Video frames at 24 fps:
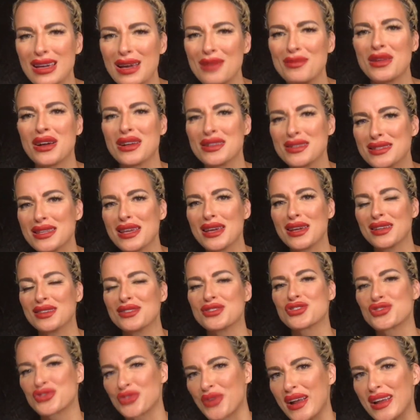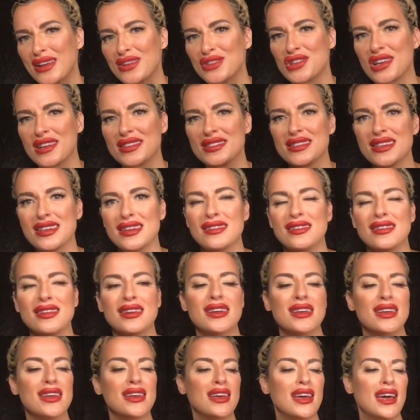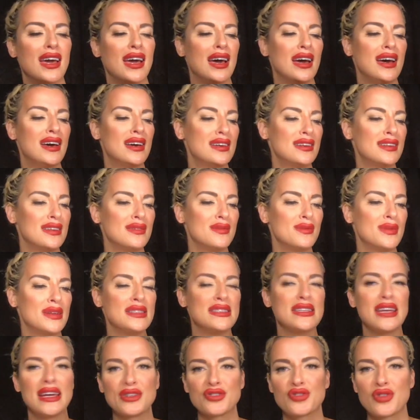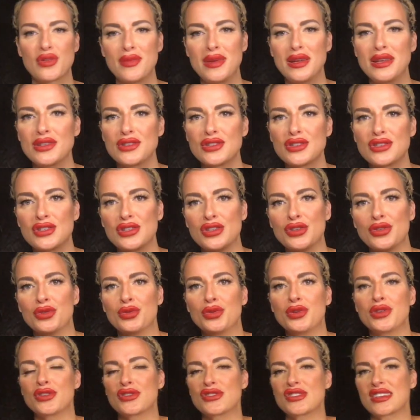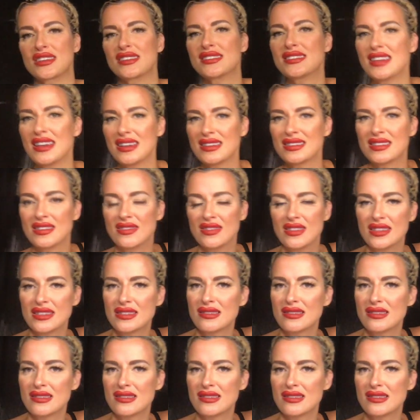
I'm not saying strange as in a detriment to your success in this